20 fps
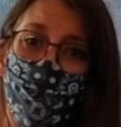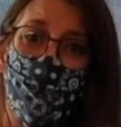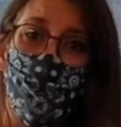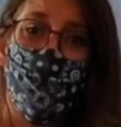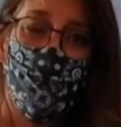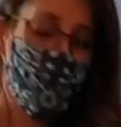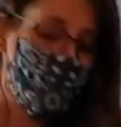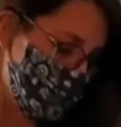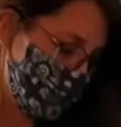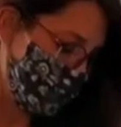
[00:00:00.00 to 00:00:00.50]
to
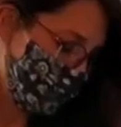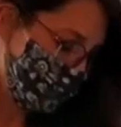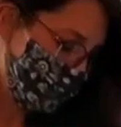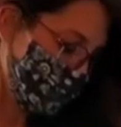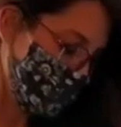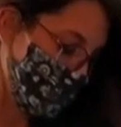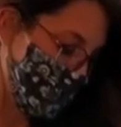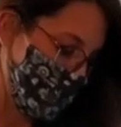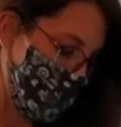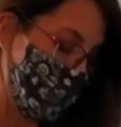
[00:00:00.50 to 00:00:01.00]
using
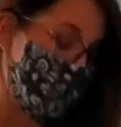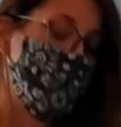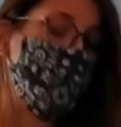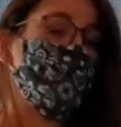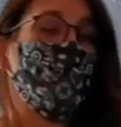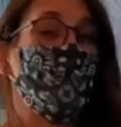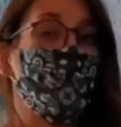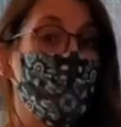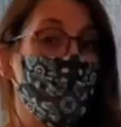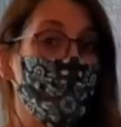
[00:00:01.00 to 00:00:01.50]
a
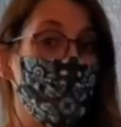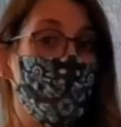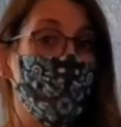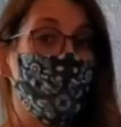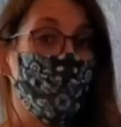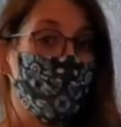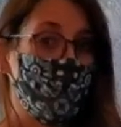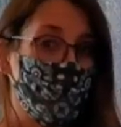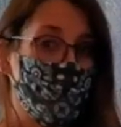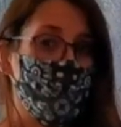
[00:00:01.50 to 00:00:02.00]

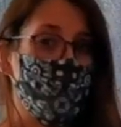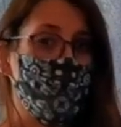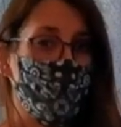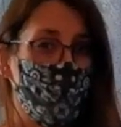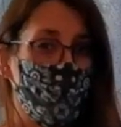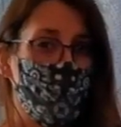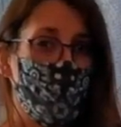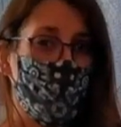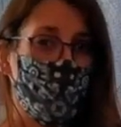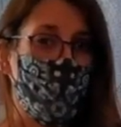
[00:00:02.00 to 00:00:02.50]
specific Sears
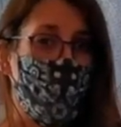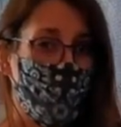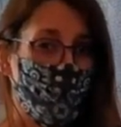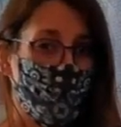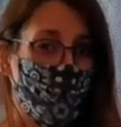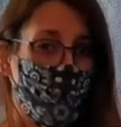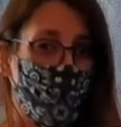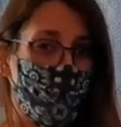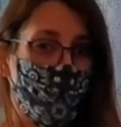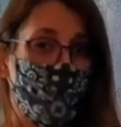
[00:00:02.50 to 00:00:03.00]
Roebuck
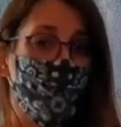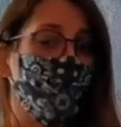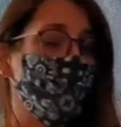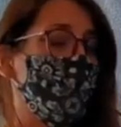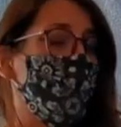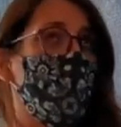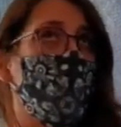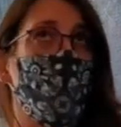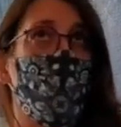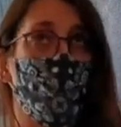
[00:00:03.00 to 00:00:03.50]
catalog
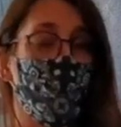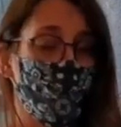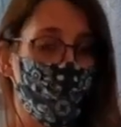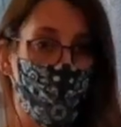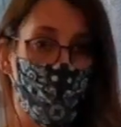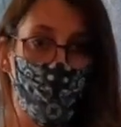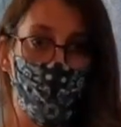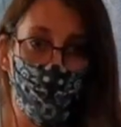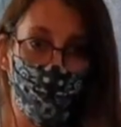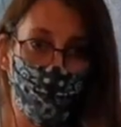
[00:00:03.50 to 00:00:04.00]
for all of
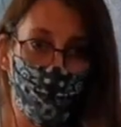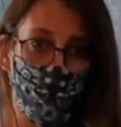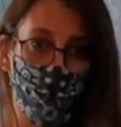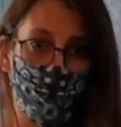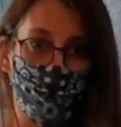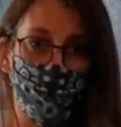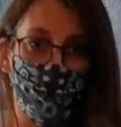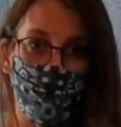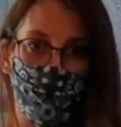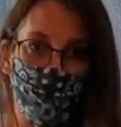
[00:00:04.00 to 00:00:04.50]
our home
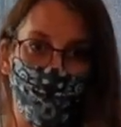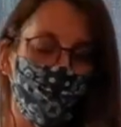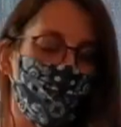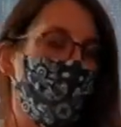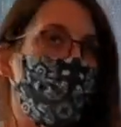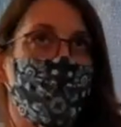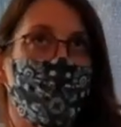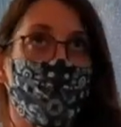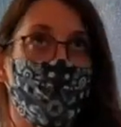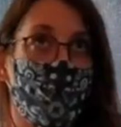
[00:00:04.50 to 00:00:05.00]
goods.
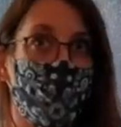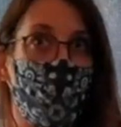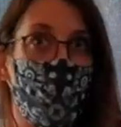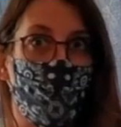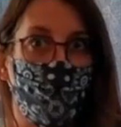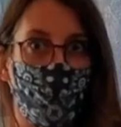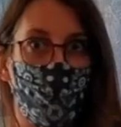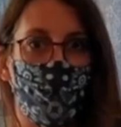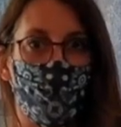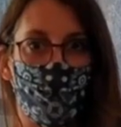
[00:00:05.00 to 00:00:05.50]
Look how
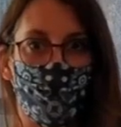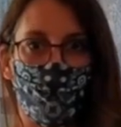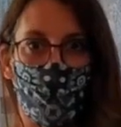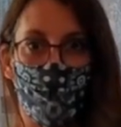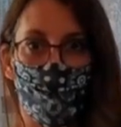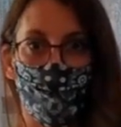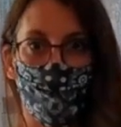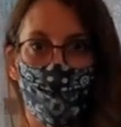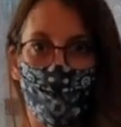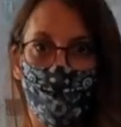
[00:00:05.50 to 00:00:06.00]
far we've come.